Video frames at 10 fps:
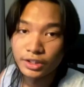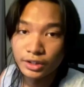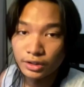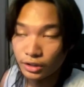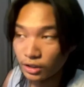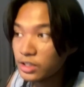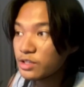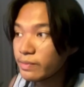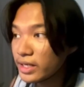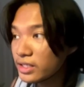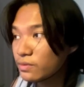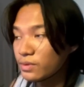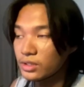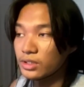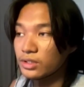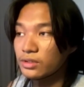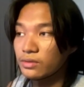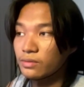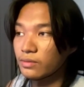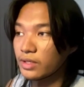knowledge base, which is
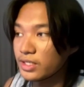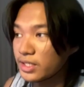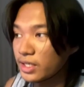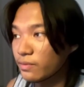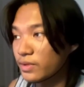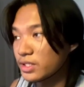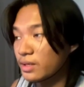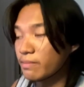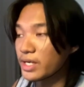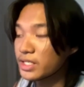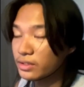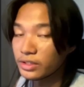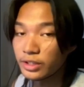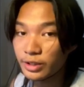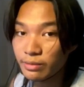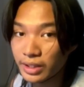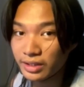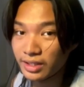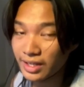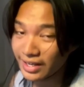what I said was a mess earlier, but
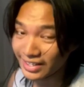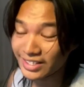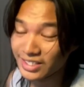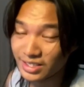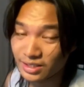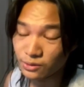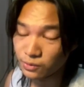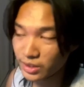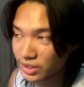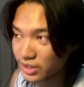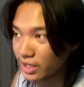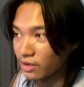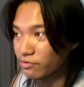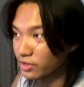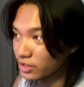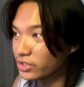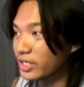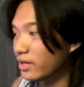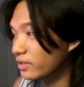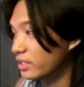I guess it still works. I'll figure it
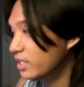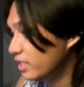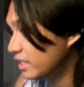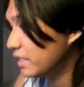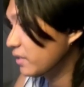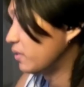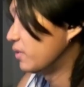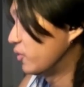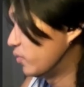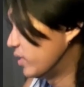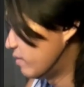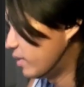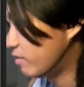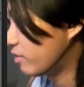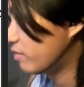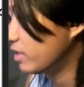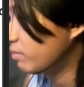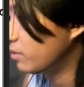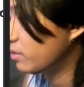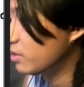out later on with whatever
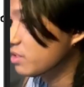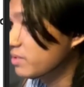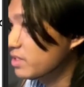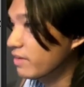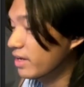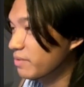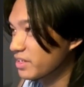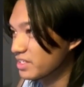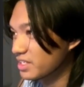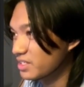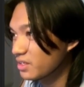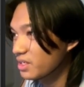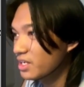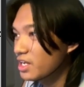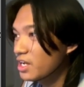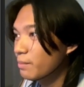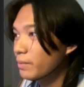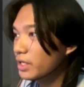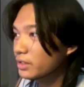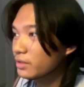Fable or GPT 5.6 all.
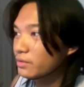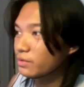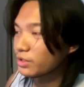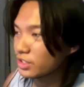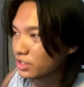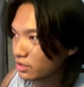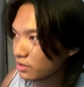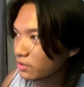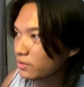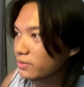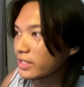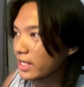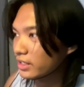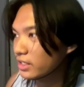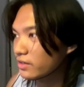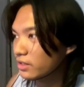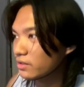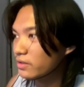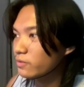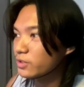But we're just gonna go to that
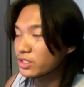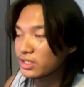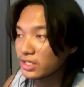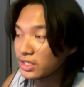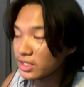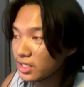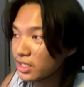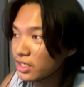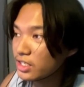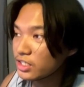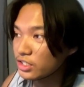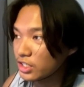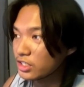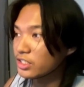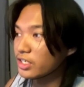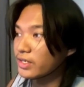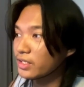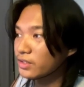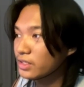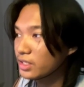directory, which is cd, change
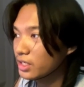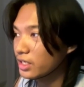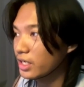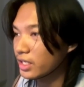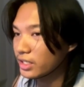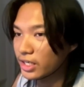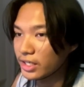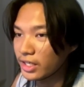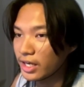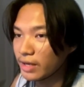directory, and then I'm